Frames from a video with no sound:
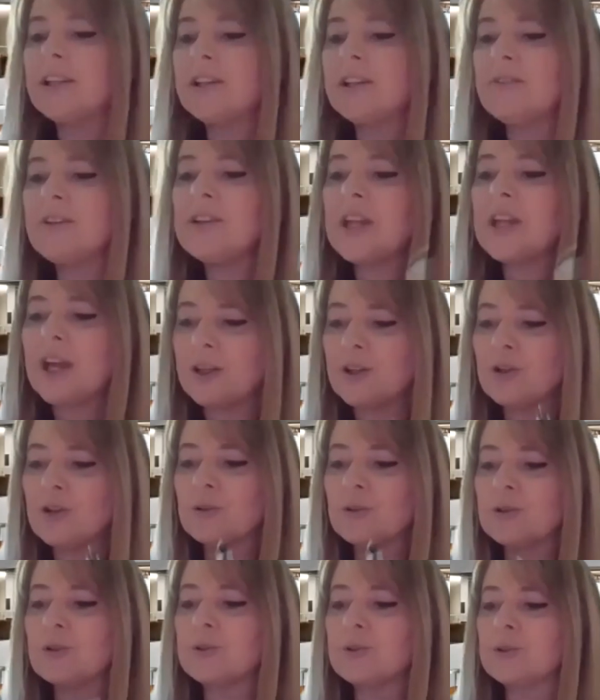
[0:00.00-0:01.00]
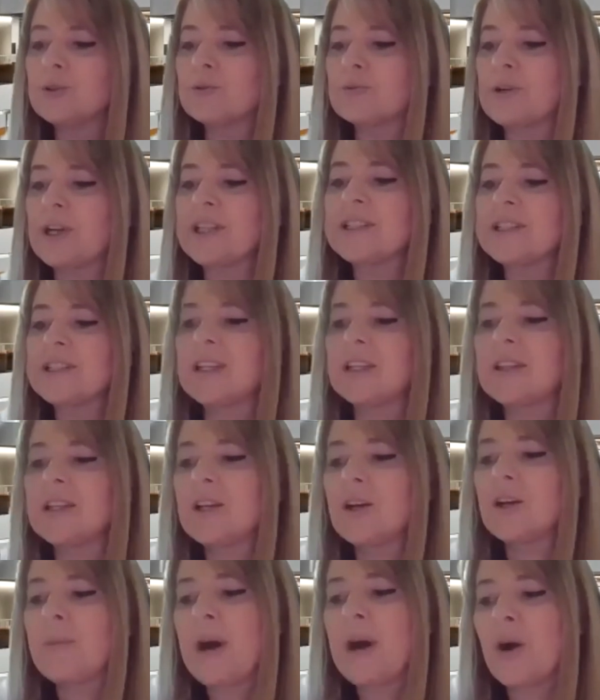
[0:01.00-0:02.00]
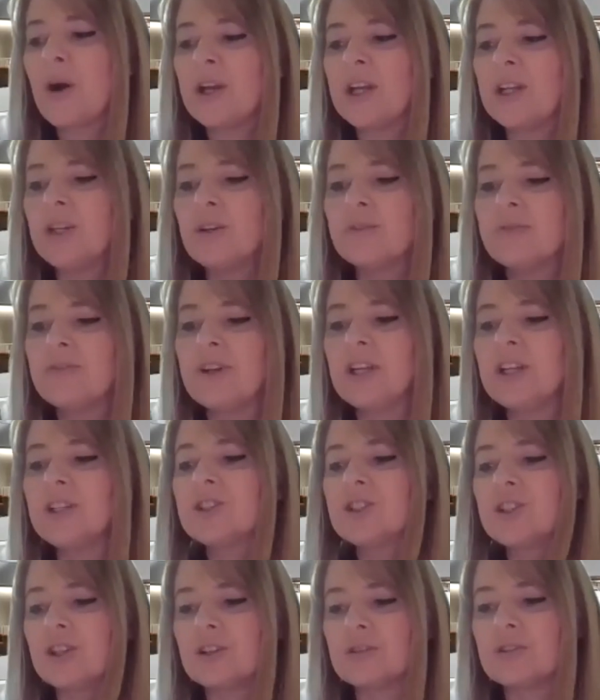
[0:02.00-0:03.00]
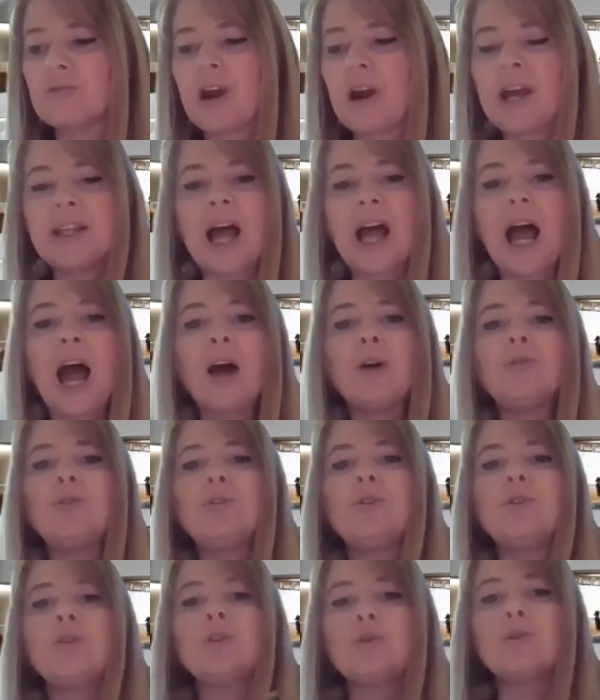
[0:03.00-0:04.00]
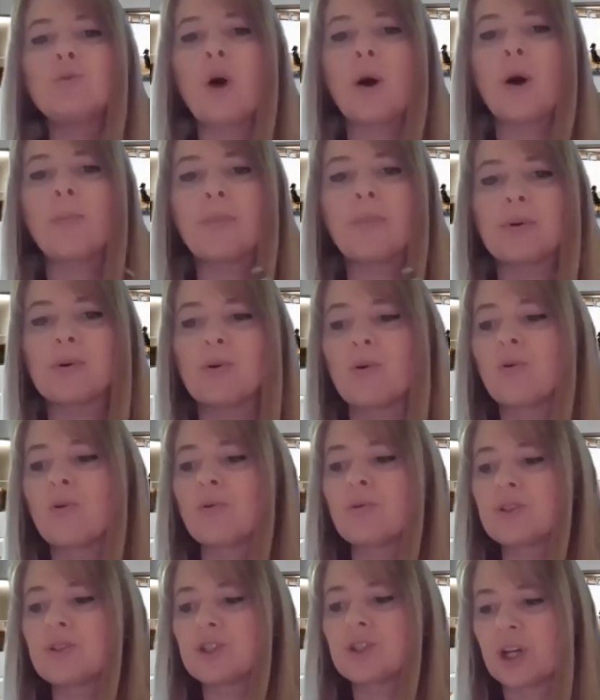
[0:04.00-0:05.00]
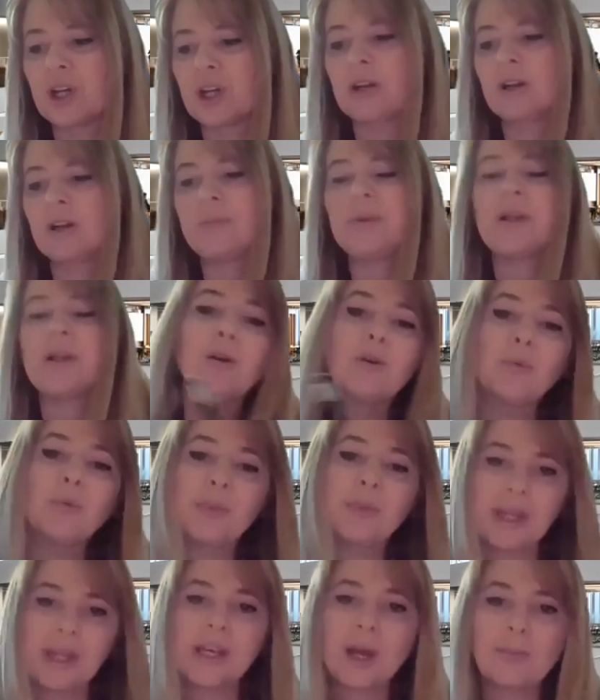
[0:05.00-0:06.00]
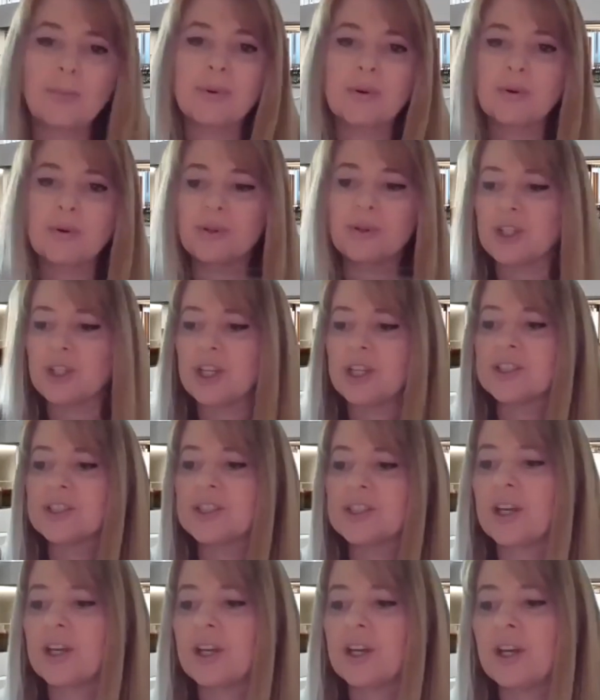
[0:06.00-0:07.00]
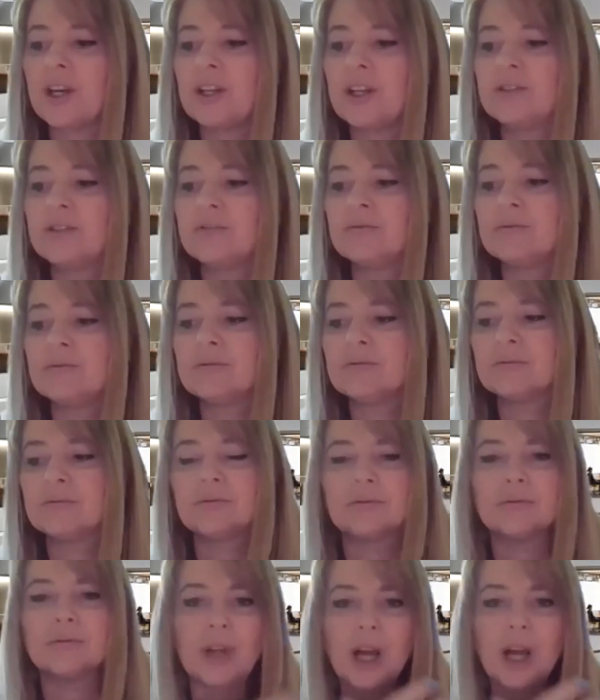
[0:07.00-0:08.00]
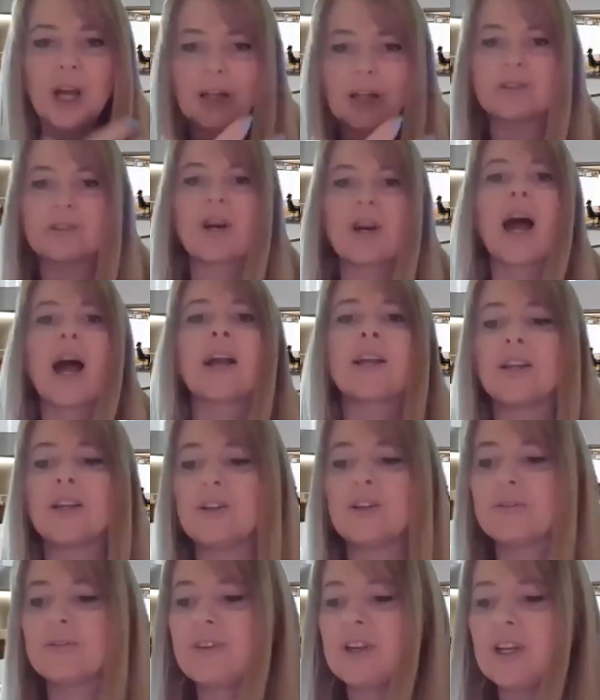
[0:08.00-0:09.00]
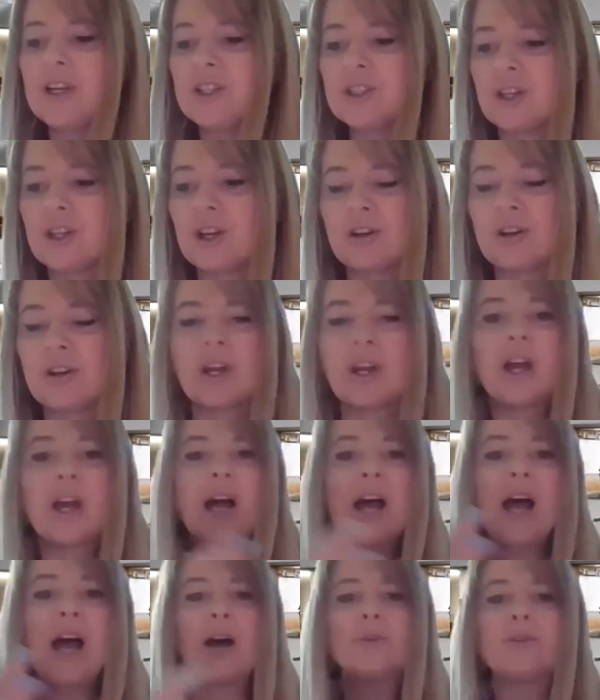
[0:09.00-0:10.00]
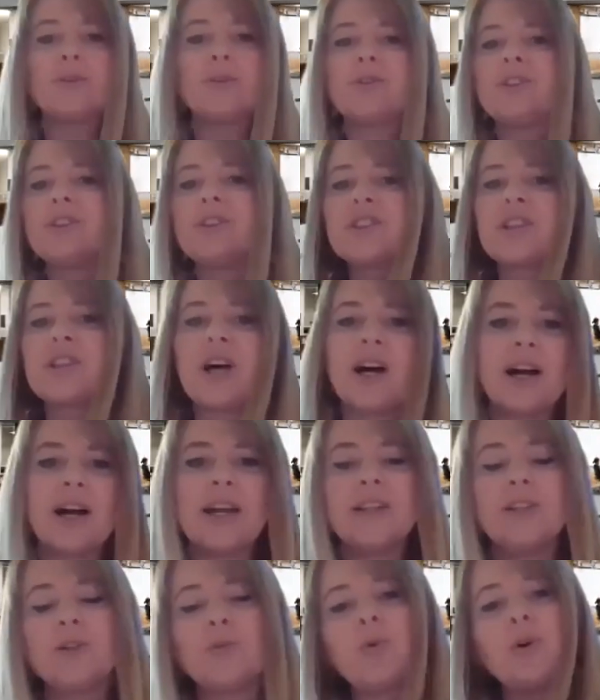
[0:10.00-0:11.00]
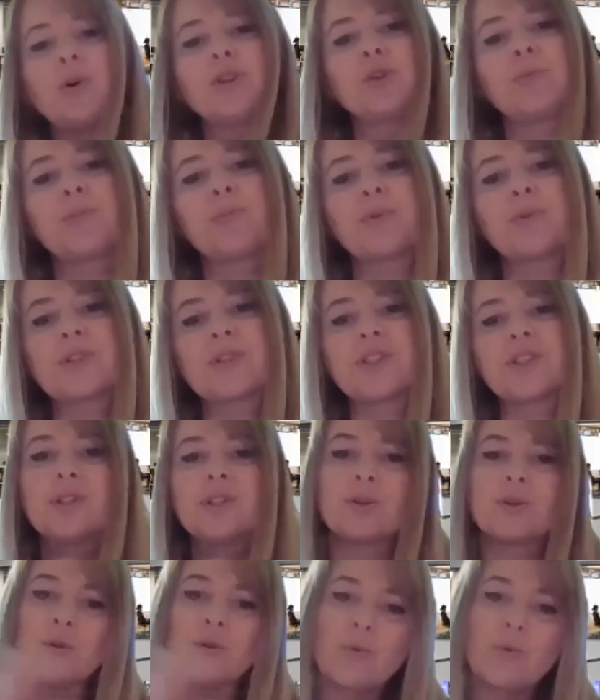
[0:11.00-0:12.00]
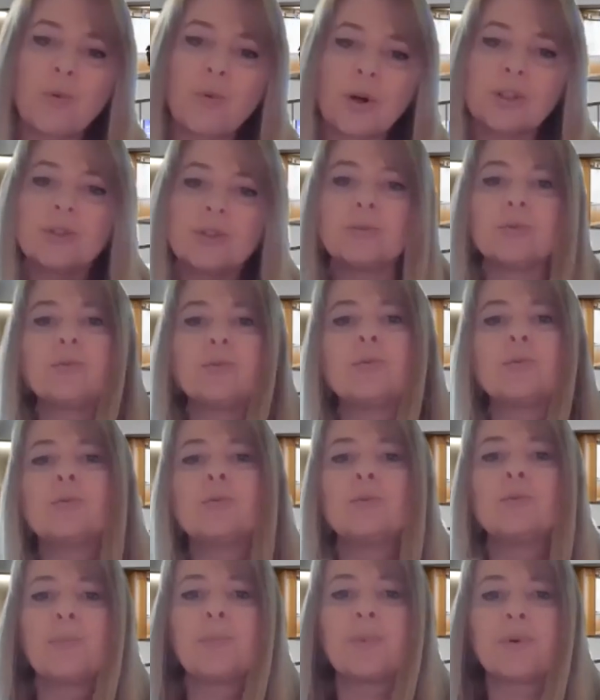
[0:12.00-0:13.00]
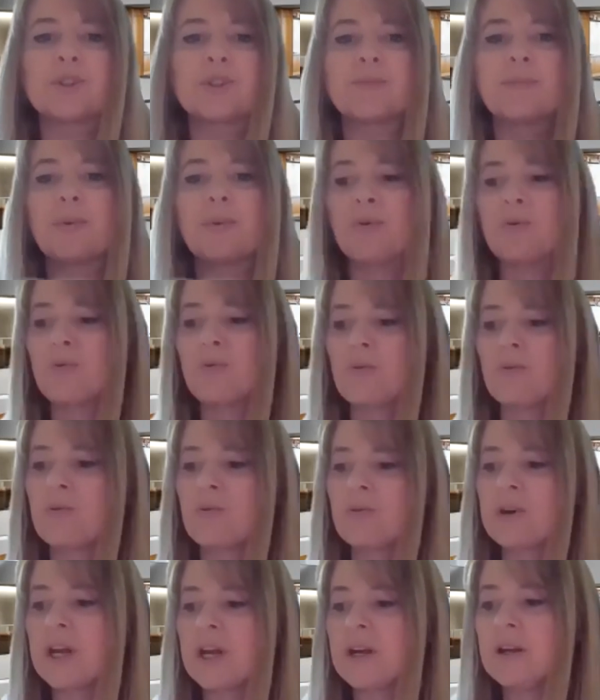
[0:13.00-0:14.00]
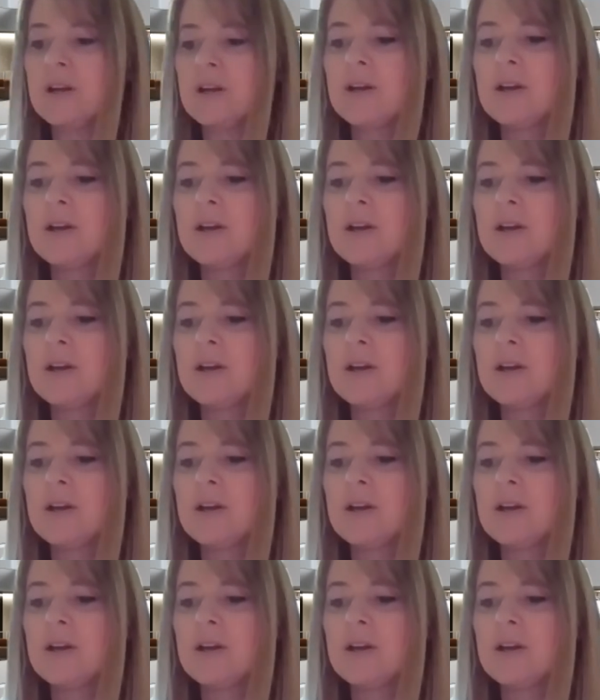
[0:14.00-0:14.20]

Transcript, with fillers: given that you, you, you raised the thing about innovation, right? How do you approach, uh, I mean, Lupin approaches the drug innovation? How do you decide what to pursue, what to postpone?